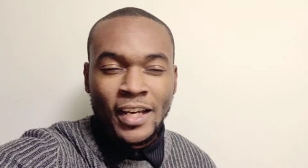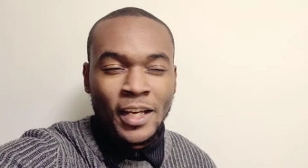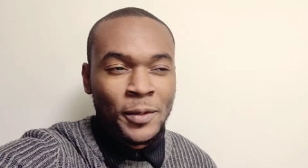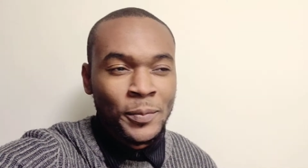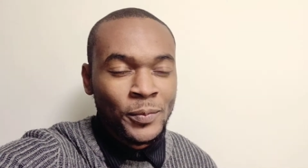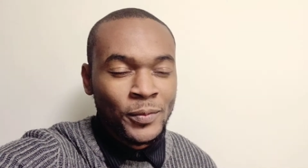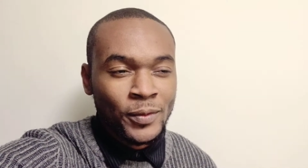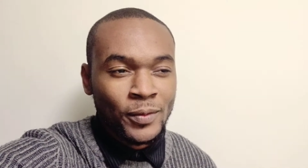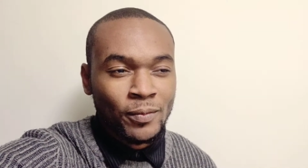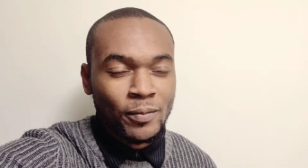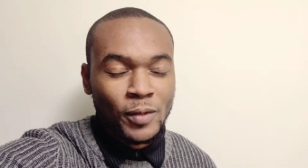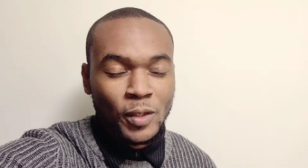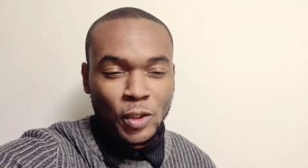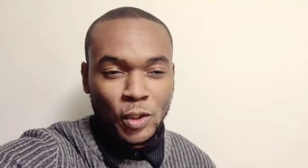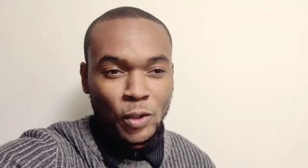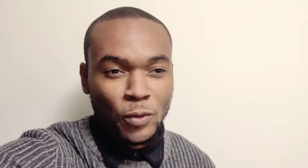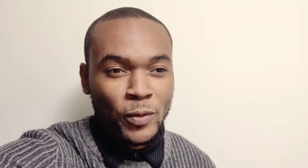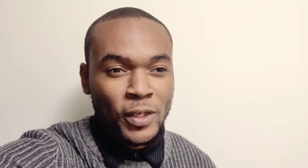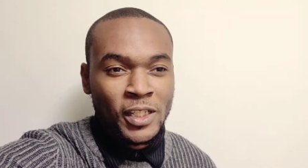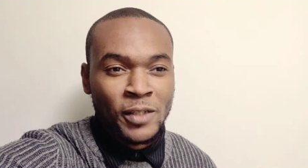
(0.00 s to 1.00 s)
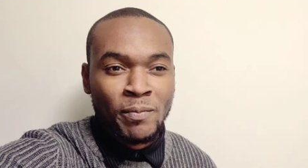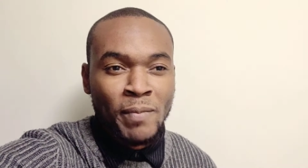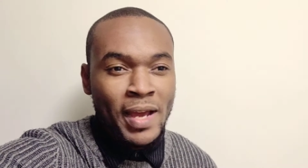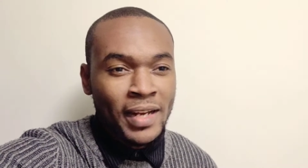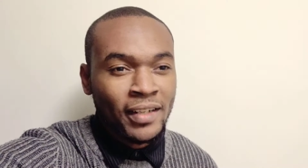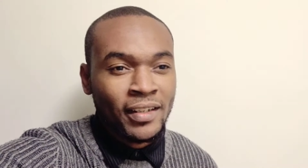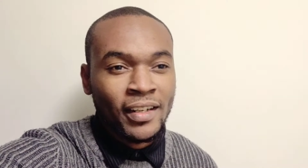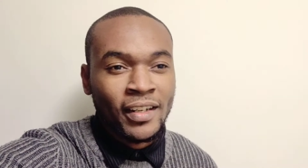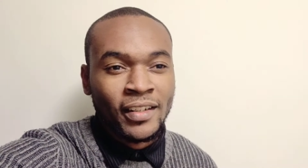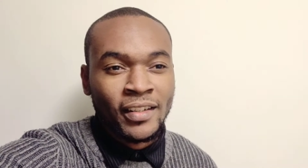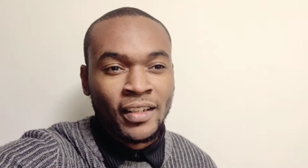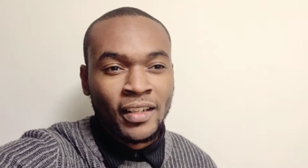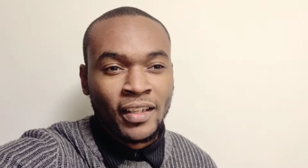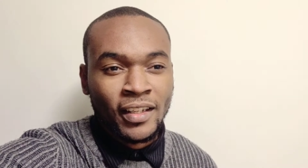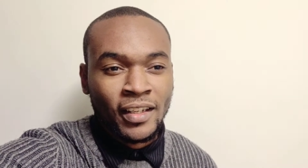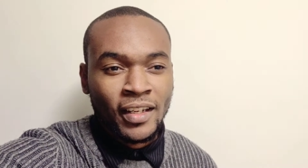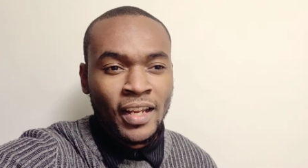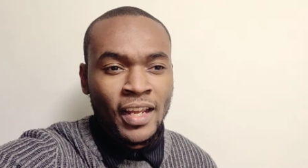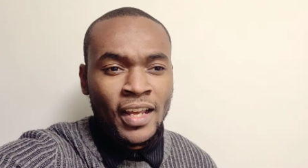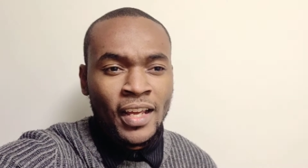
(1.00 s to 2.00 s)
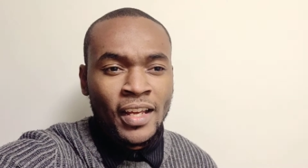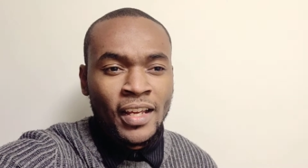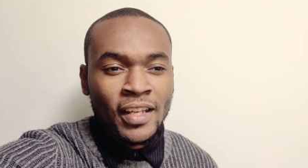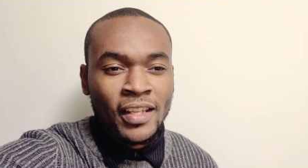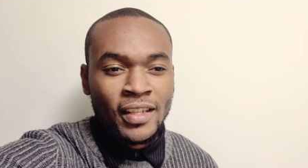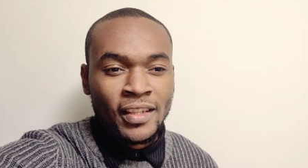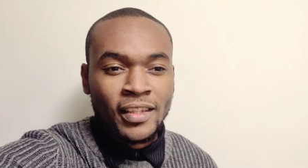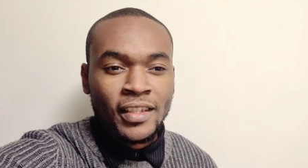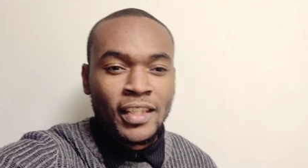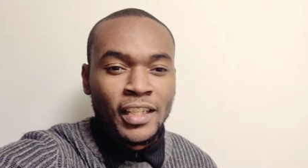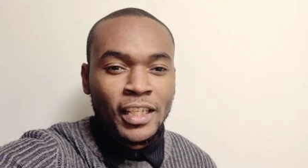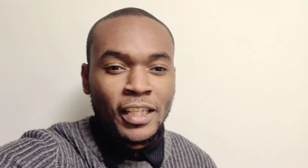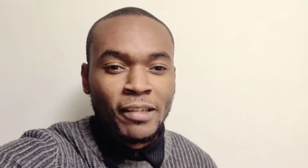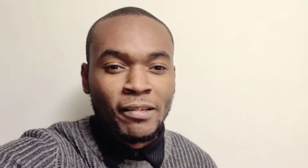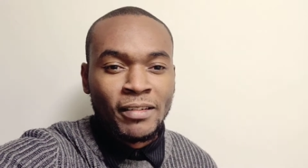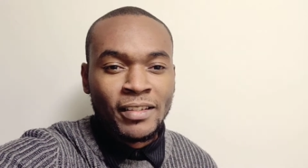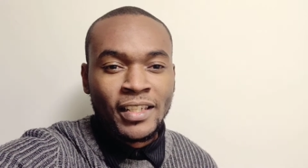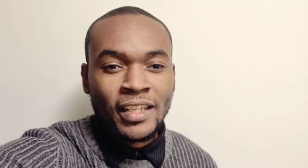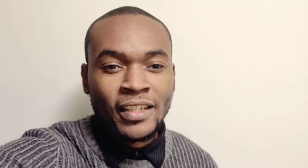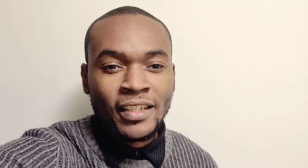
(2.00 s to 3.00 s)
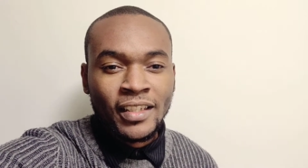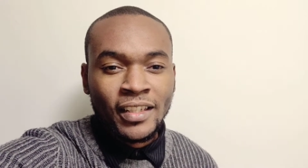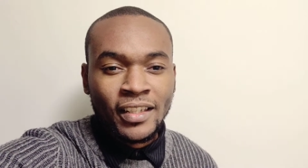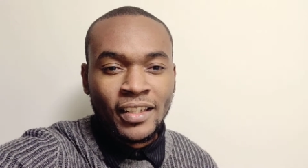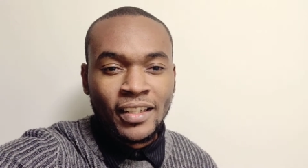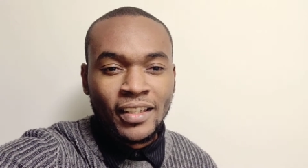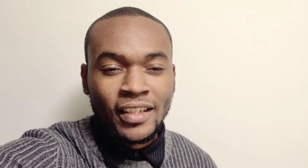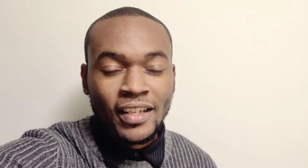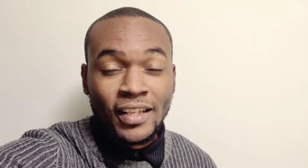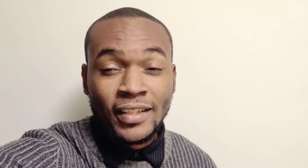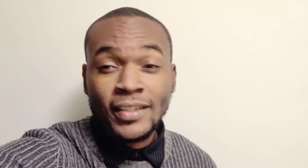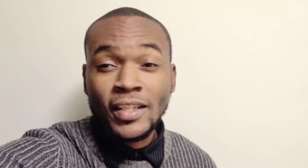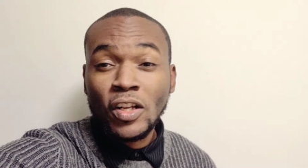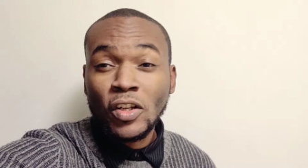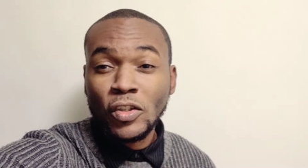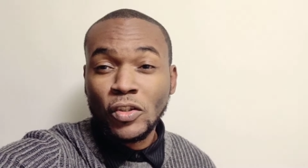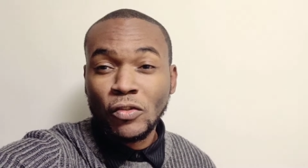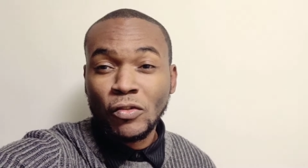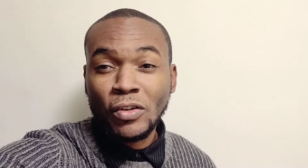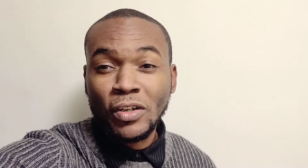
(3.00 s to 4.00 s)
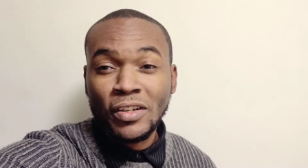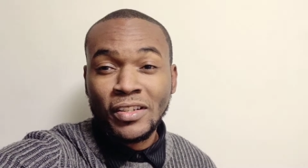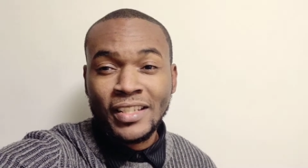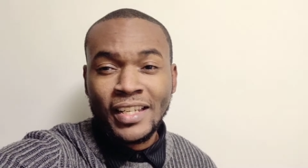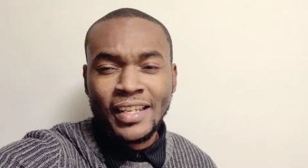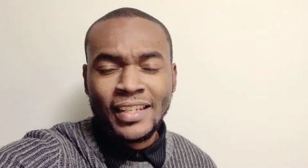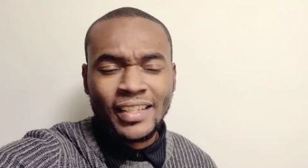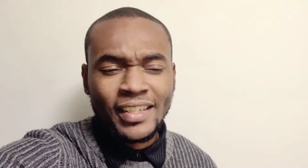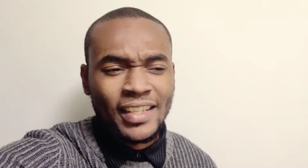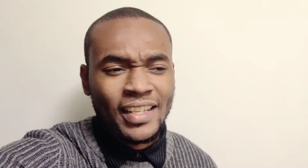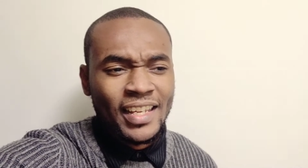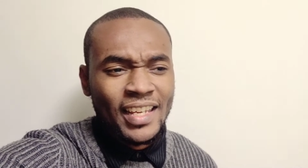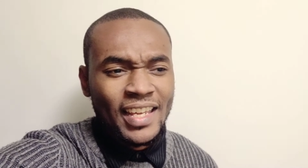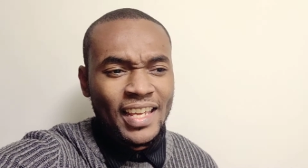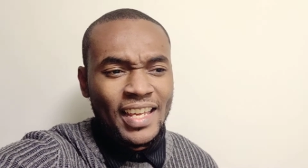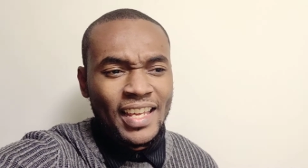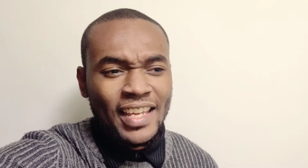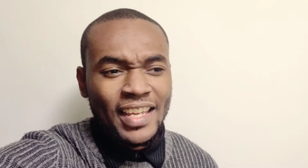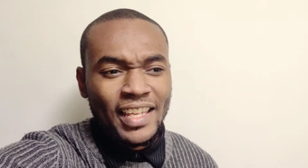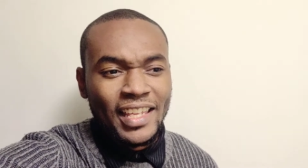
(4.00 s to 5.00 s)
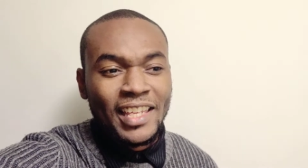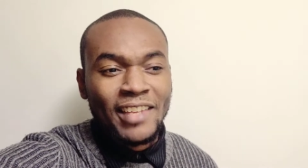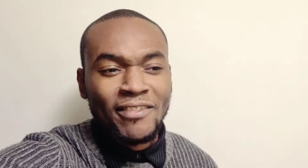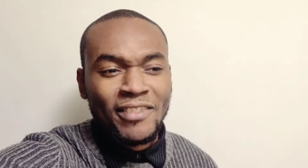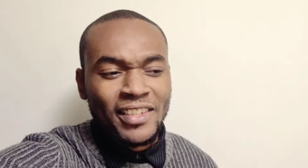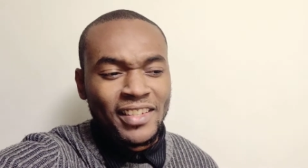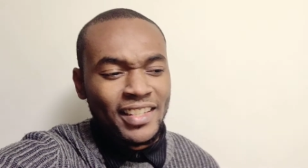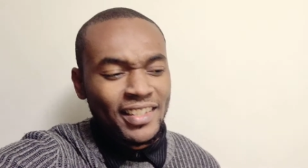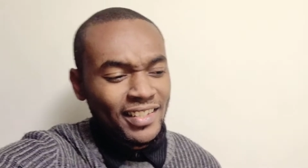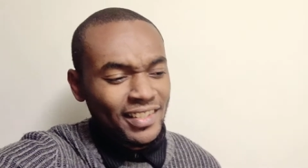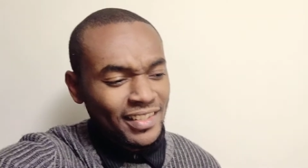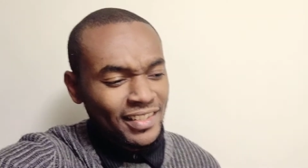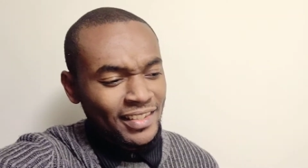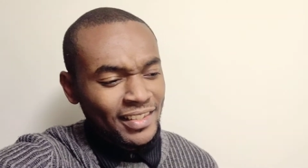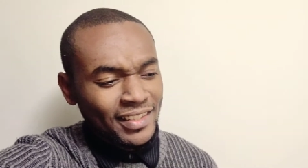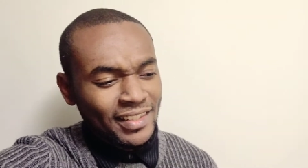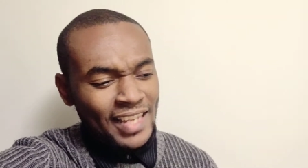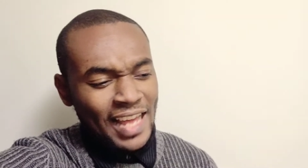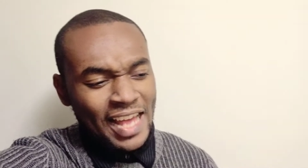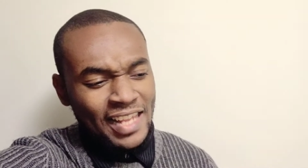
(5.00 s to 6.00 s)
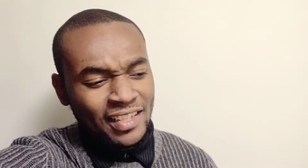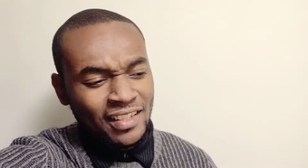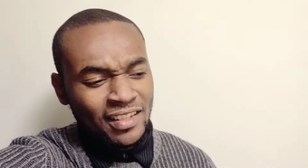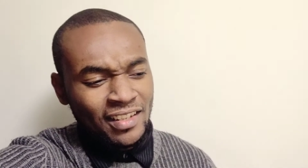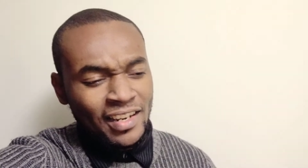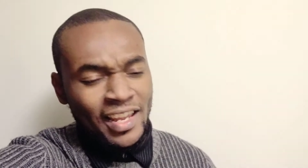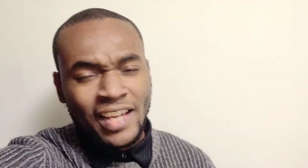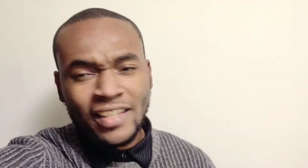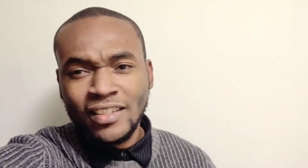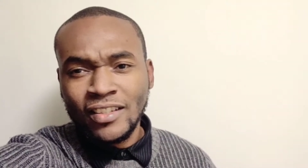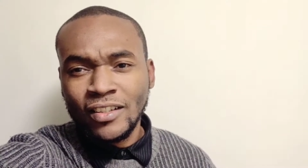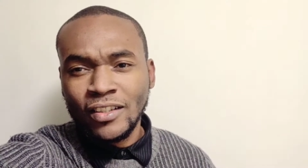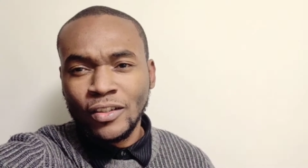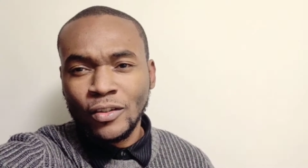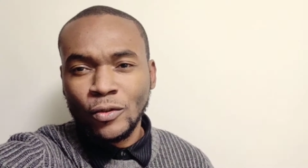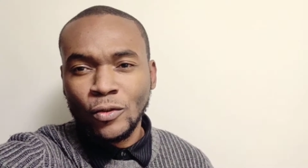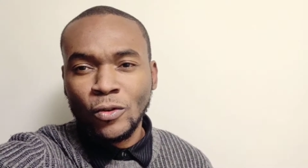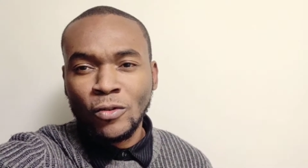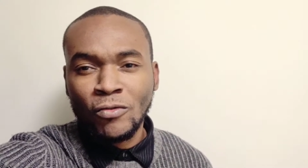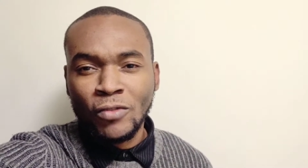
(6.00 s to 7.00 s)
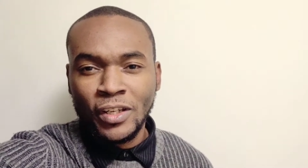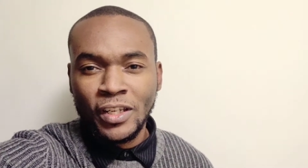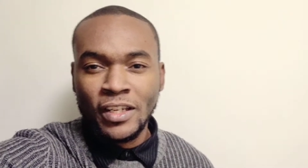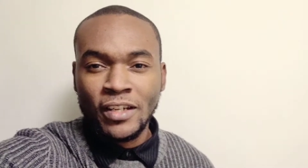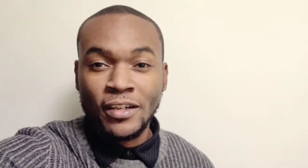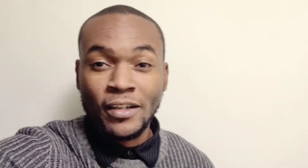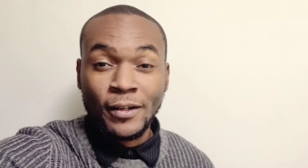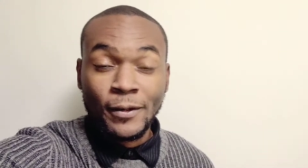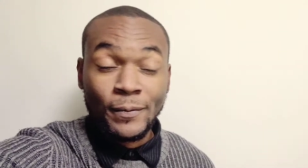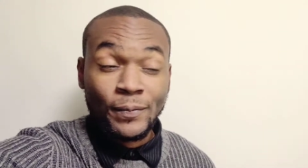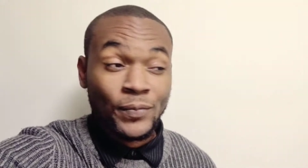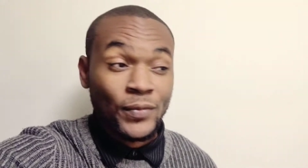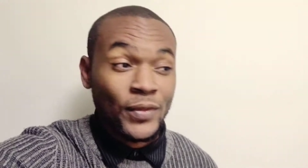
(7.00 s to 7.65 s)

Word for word: I'm so much better than the thieves and the adulterers and even this tax collector over here,